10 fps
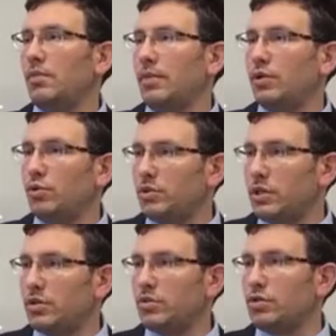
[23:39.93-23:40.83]
My two
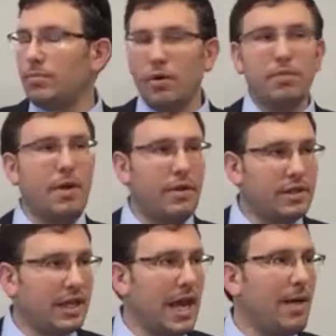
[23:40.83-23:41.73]
sisters are both married
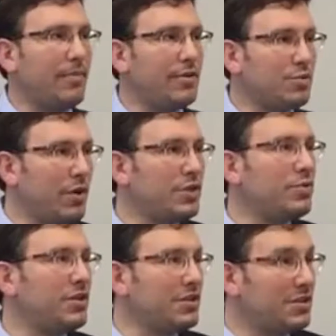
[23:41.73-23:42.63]
to Kaplans. One is
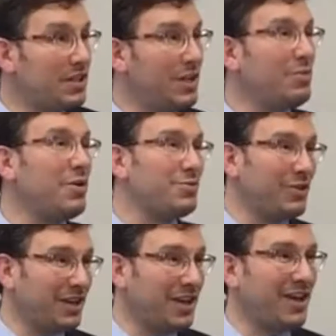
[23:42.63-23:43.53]
with a C and one is with
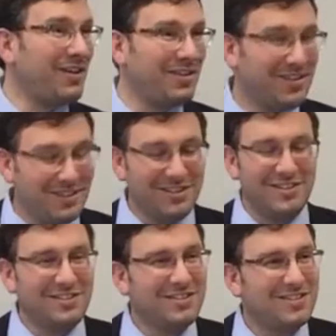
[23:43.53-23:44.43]
a K. You see them
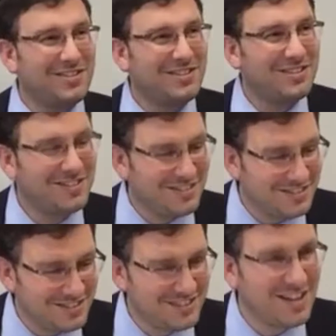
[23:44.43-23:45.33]
apart.
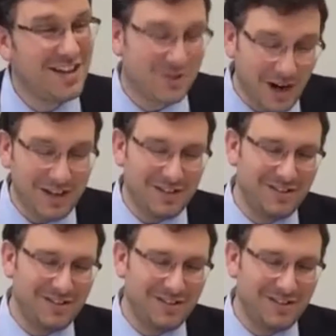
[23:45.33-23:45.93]
That's right.